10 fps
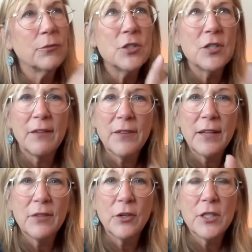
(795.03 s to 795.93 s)
which I
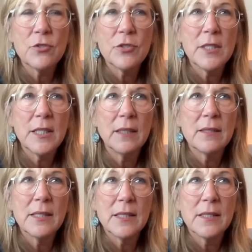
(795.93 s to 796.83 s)
find very interesting
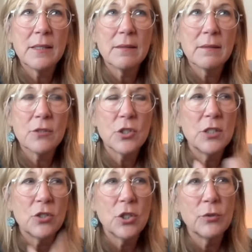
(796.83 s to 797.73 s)
since
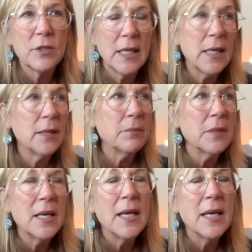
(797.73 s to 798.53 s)
she's chose him.